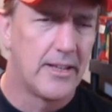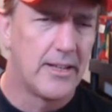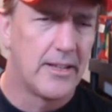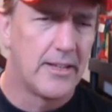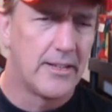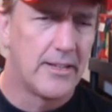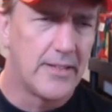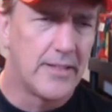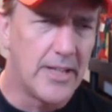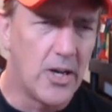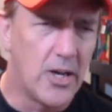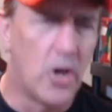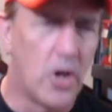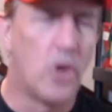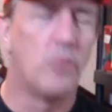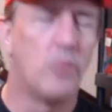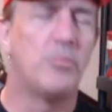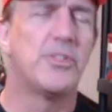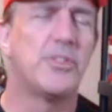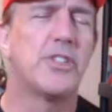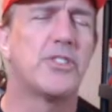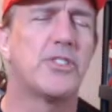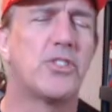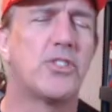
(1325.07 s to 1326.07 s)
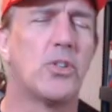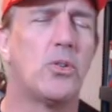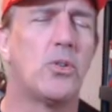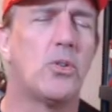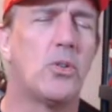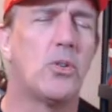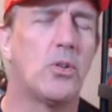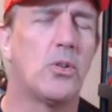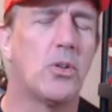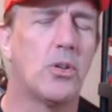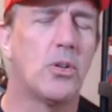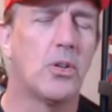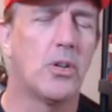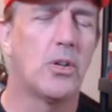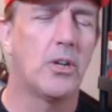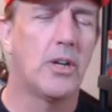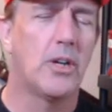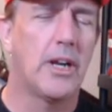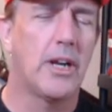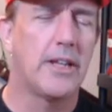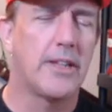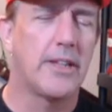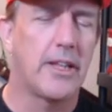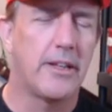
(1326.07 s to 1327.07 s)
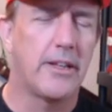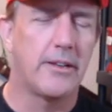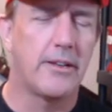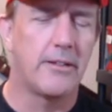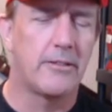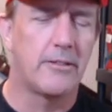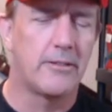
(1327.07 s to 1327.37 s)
They open the door, and then,